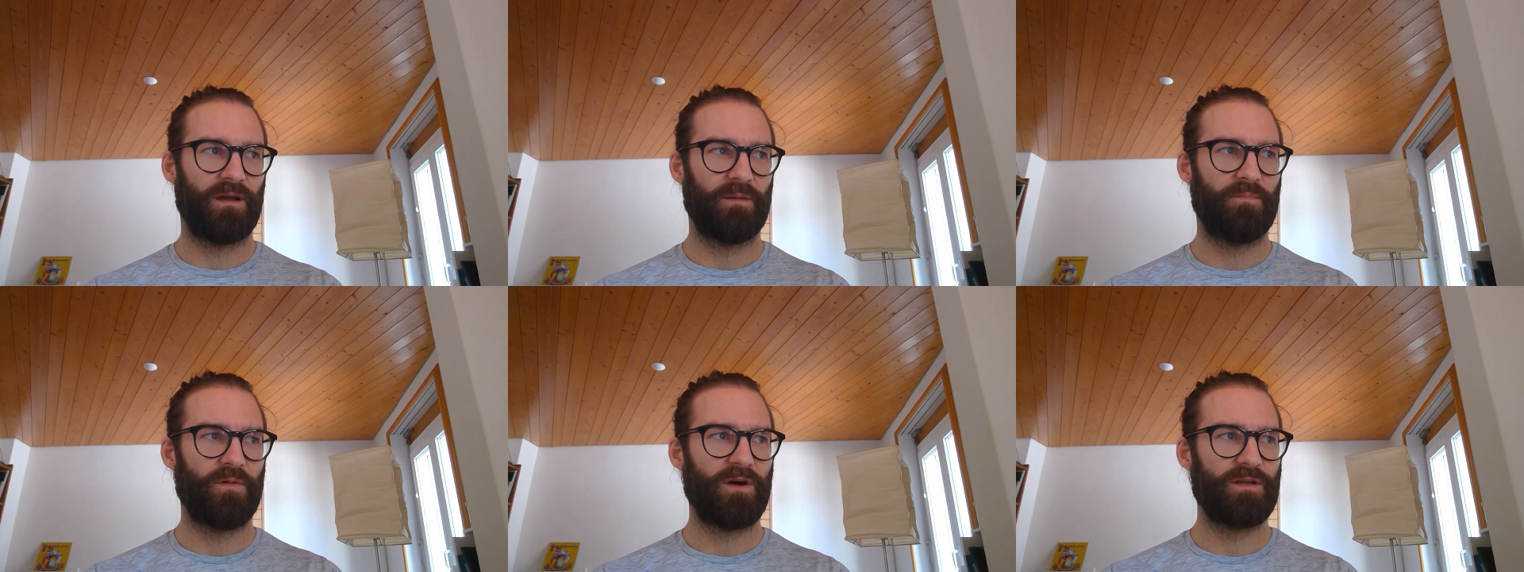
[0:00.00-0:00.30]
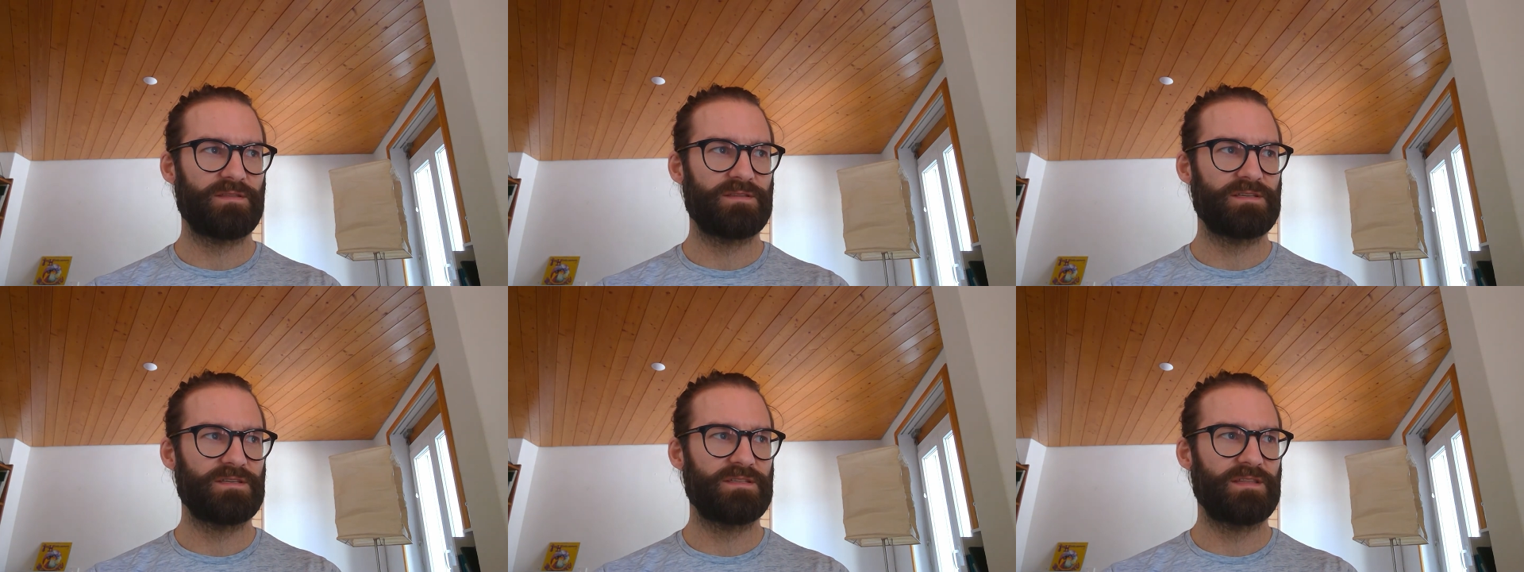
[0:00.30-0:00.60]

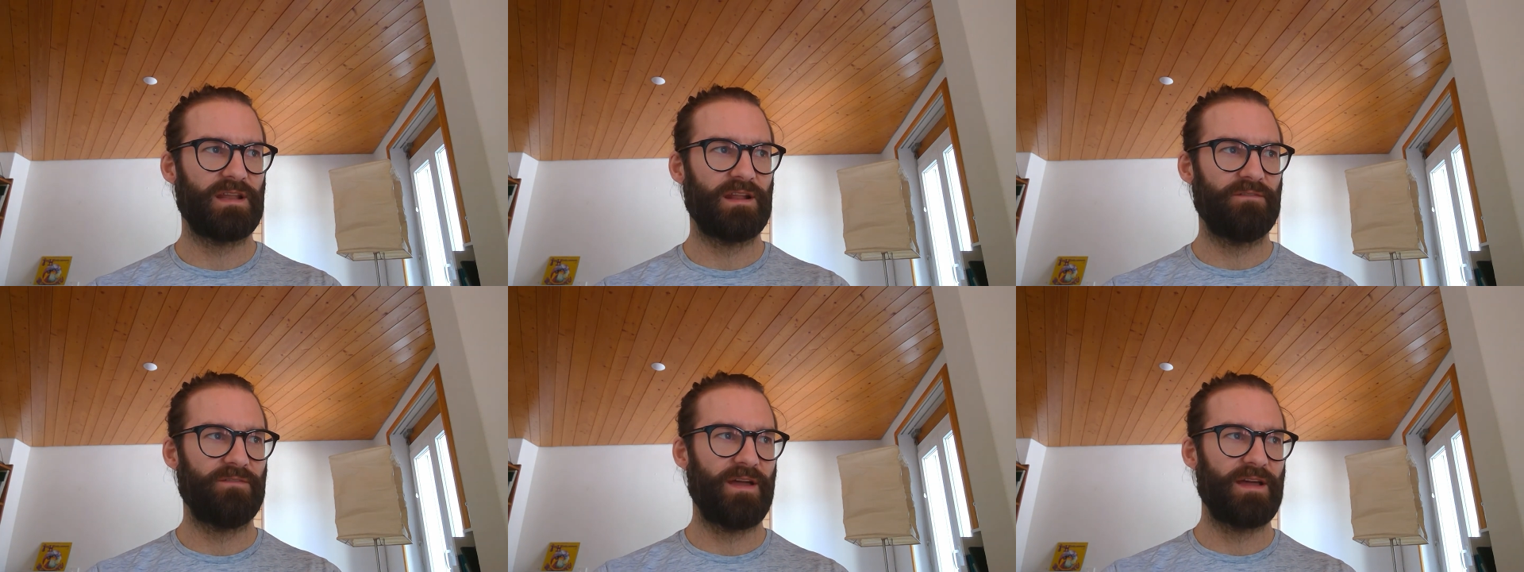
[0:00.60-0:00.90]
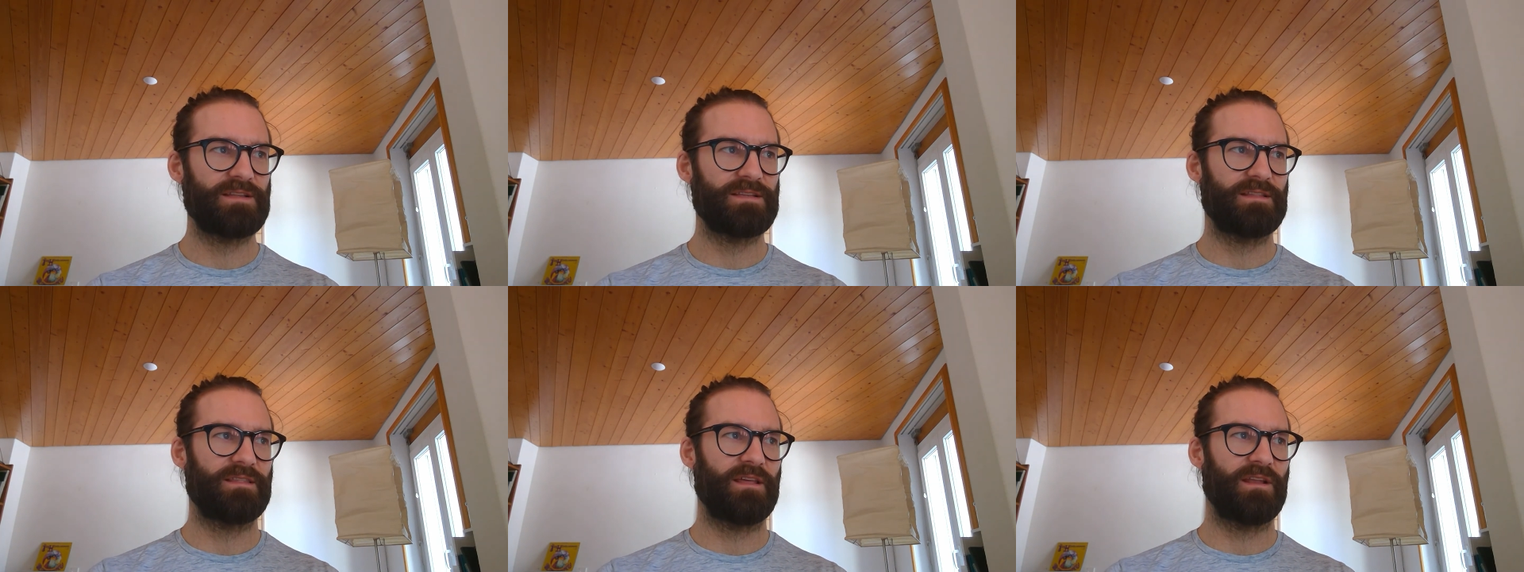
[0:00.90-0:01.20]
hypotheses that I've
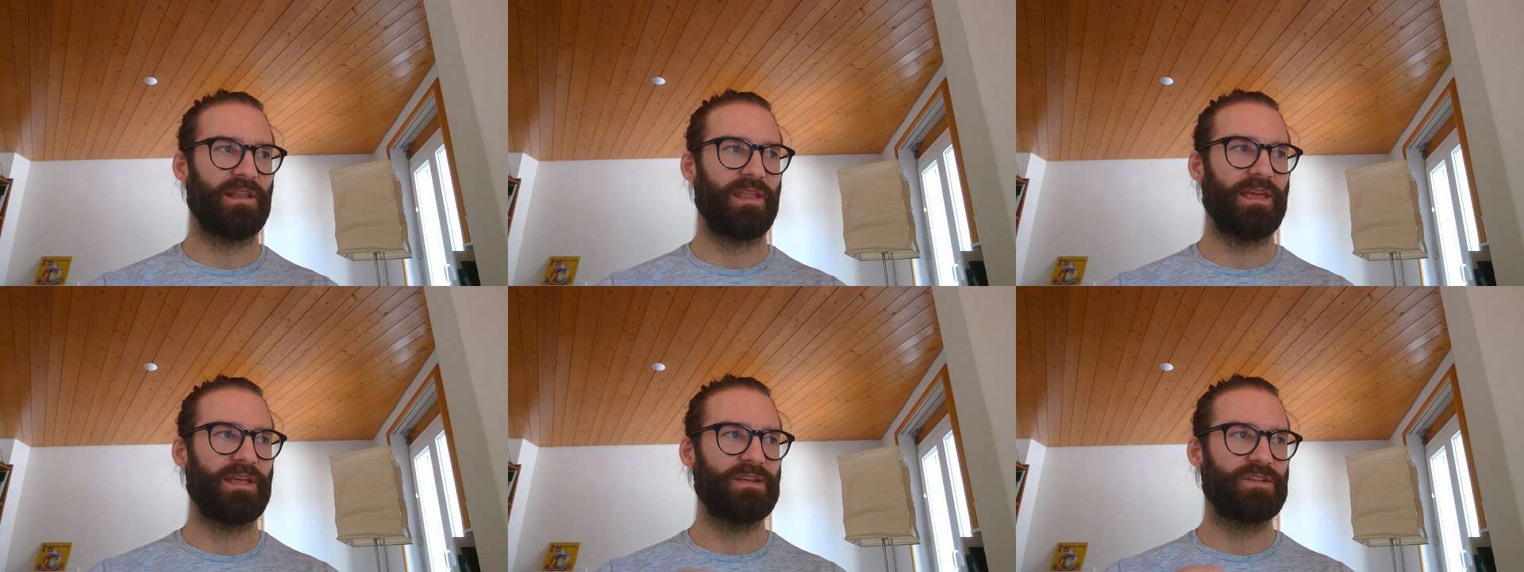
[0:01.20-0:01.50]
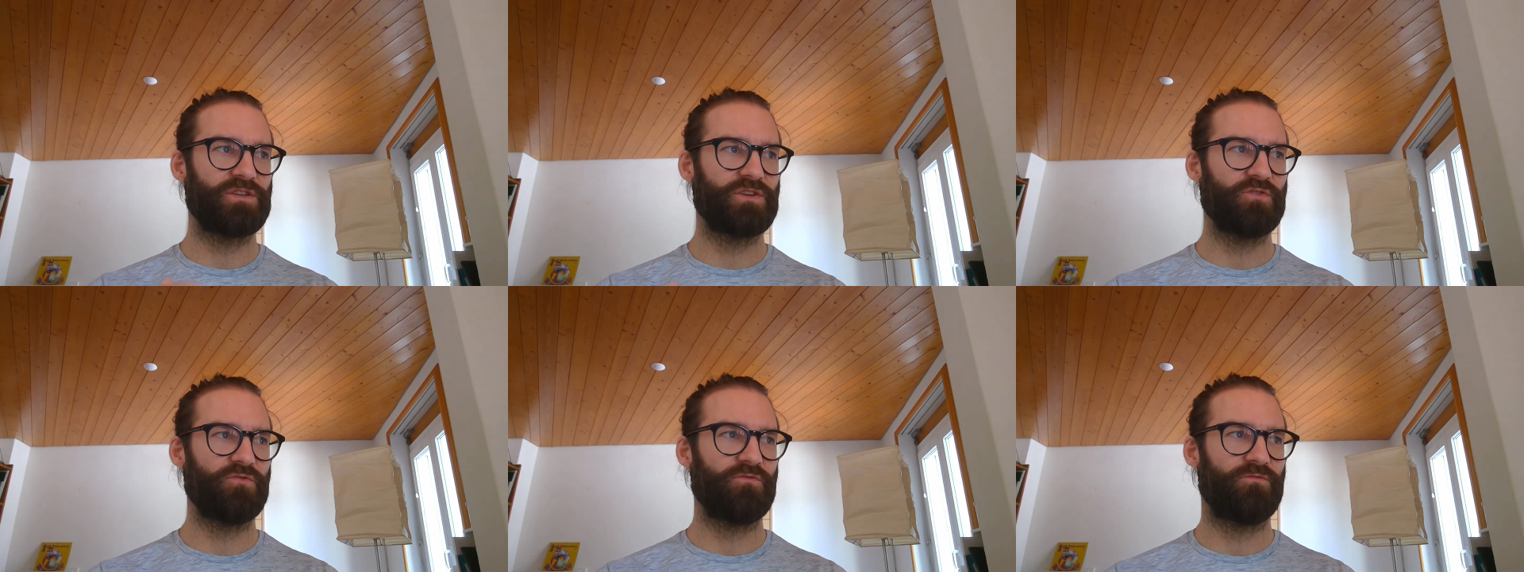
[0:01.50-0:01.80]
had that they're
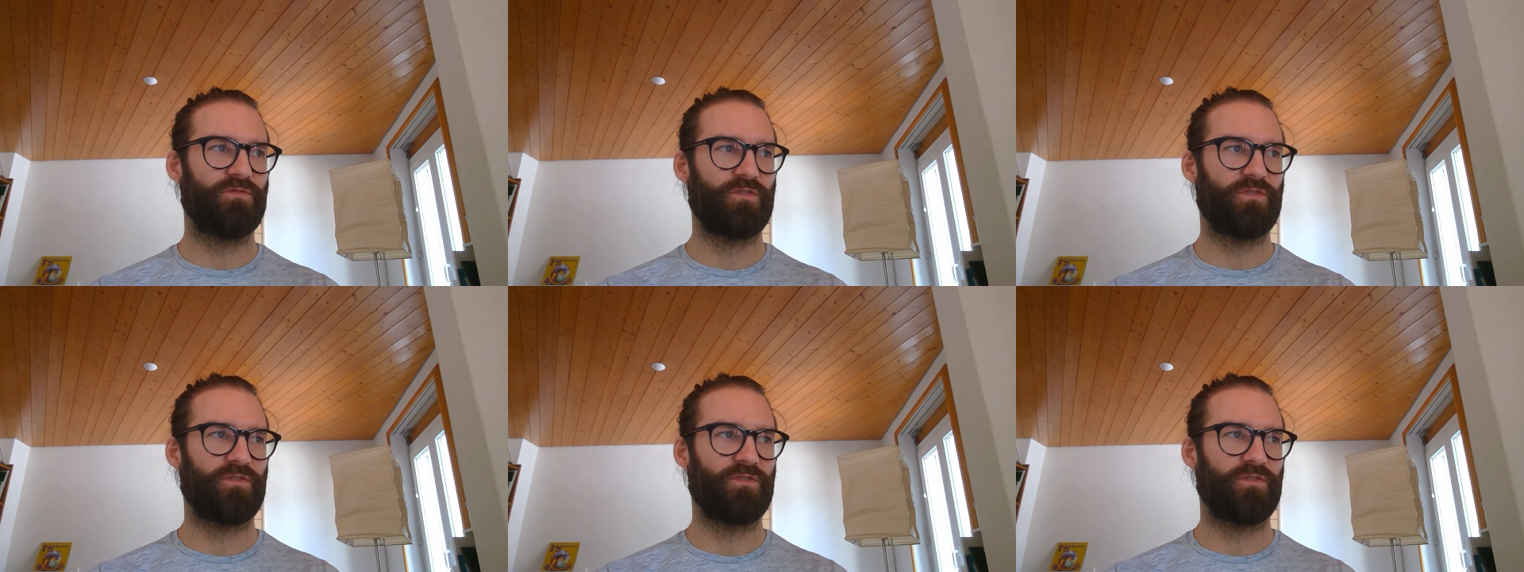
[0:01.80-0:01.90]
linked to,